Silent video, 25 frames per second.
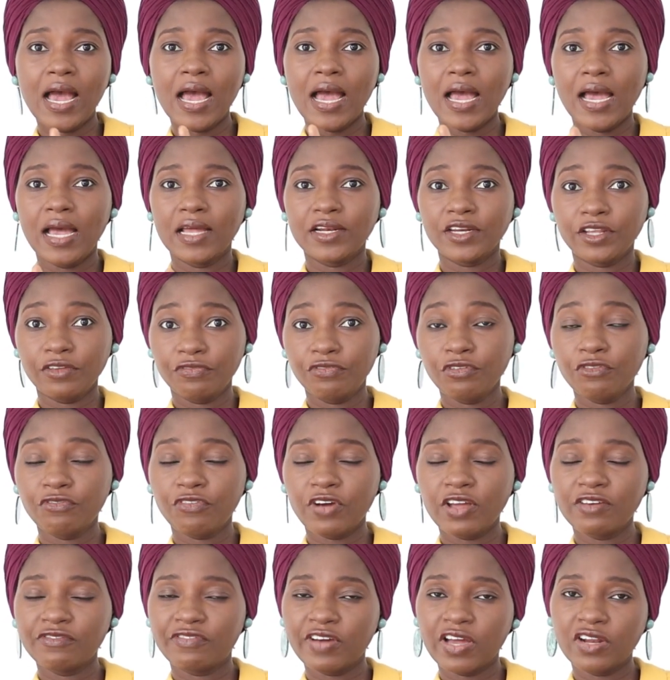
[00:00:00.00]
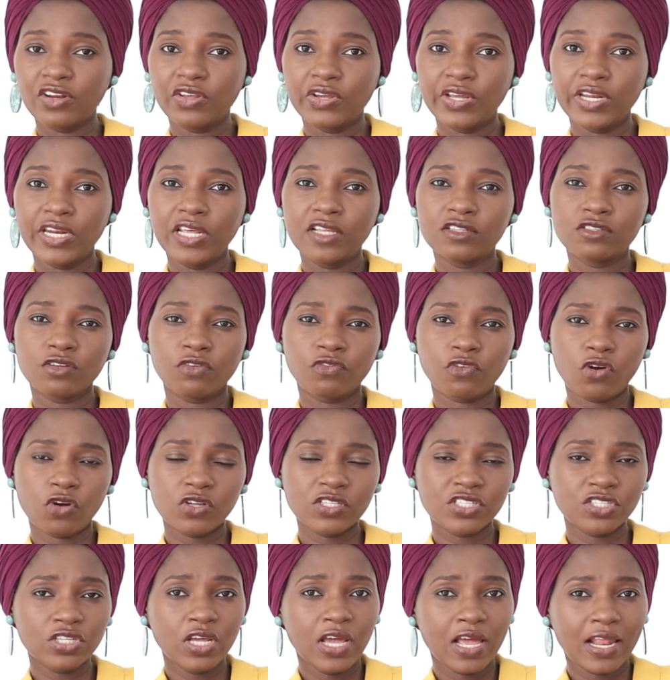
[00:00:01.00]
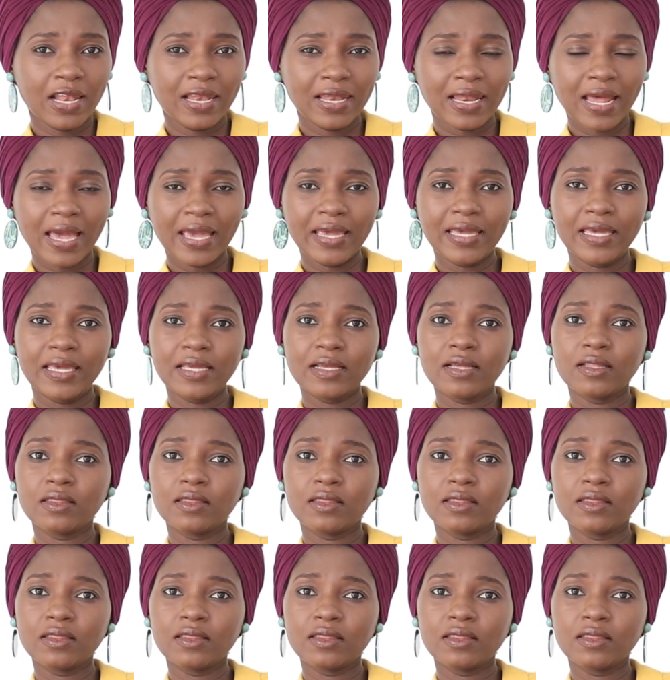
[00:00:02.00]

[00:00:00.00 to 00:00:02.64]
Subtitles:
And if you find value in it, of course, like